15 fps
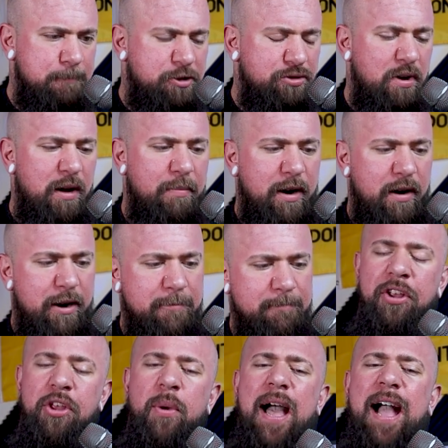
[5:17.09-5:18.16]
Strawberry.
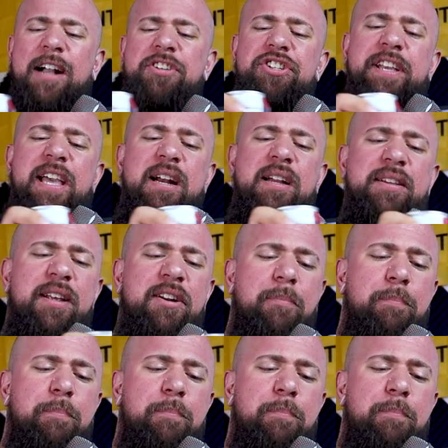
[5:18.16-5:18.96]
You actually get a little